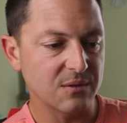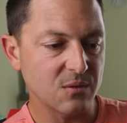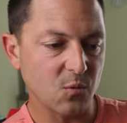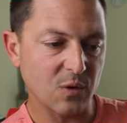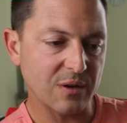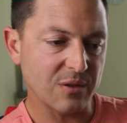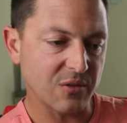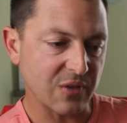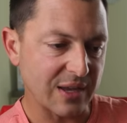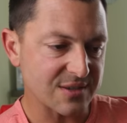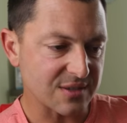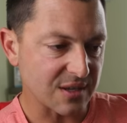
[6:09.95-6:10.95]
one of the
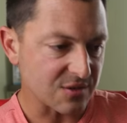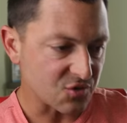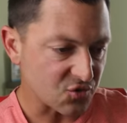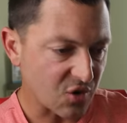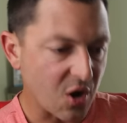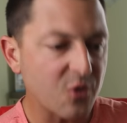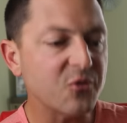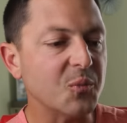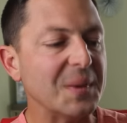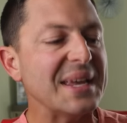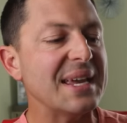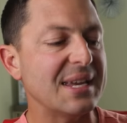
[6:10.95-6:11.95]
things that drove
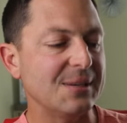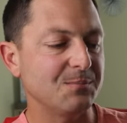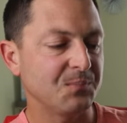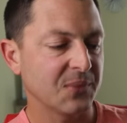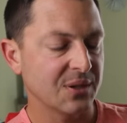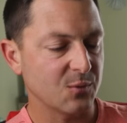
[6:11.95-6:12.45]
me